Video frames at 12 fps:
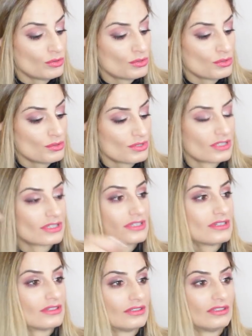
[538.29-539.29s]

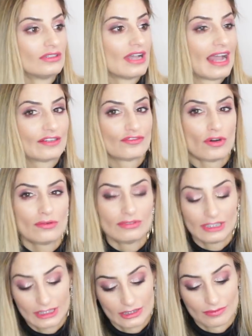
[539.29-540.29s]
Bluetooth
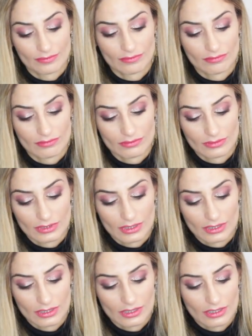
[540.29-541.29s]
headphones.
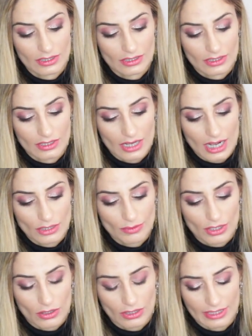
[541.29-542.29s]
How do
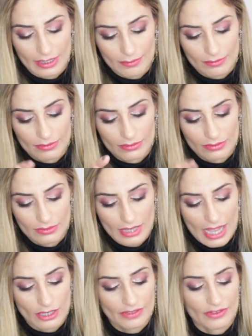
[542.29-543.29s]
we call them?
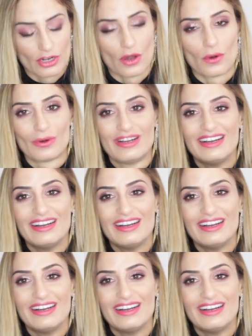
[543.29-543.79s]
I don't even know.